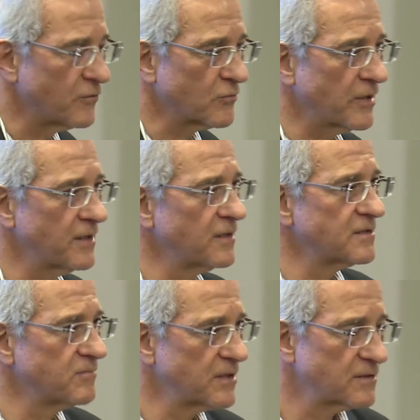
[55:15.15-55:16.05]

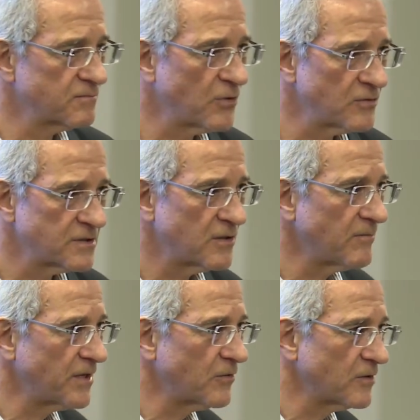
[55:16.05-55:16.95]
Ukrainians because Poles are a
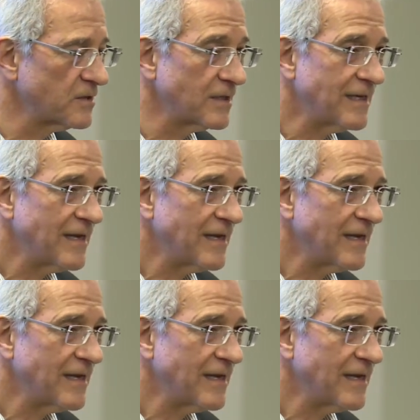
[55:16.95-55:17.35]
minority.